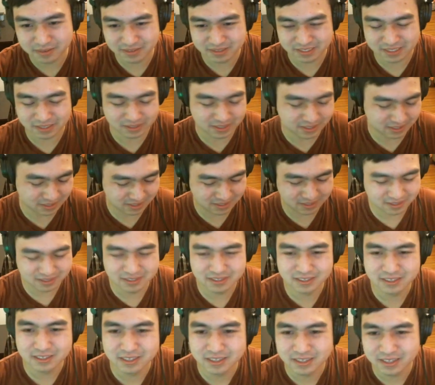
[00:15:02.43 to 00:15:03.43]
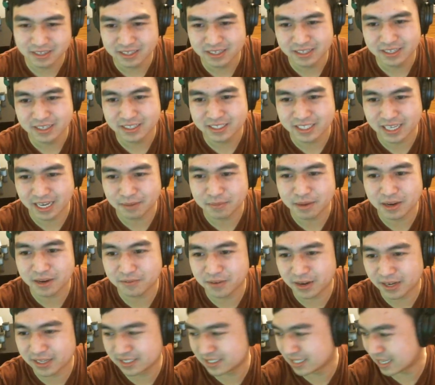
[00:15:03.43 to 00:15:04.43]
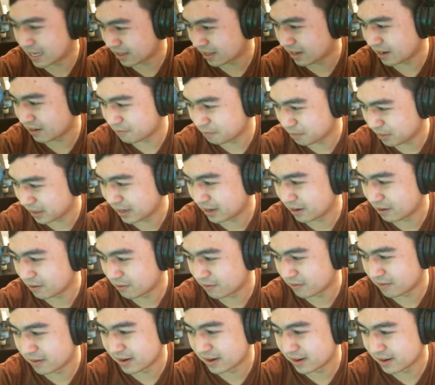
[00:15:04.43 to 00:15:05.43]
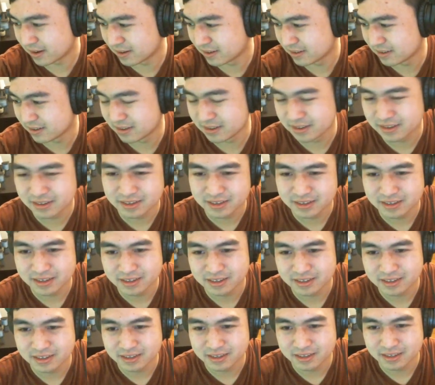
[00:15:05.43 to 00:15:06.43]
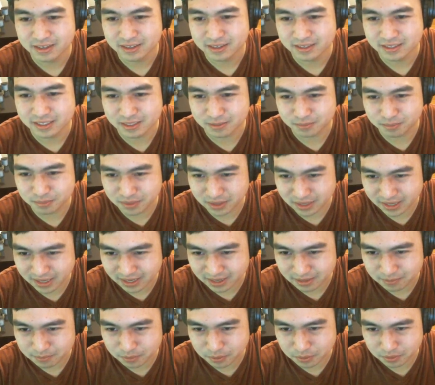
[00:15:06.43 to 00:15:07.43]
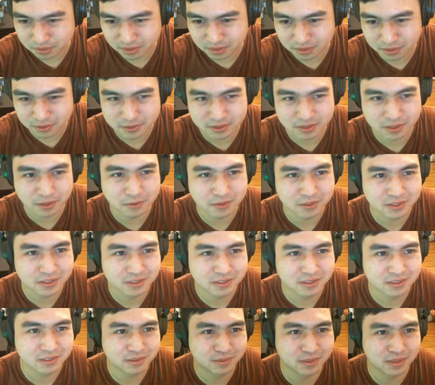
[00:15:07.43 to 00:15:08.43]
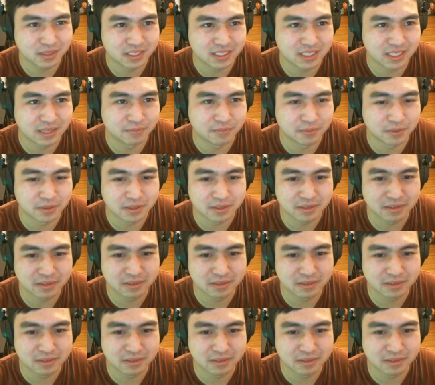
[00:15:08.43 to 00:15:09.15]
So just take my advice now that I've played it already. Just play both of those notes with the same foot.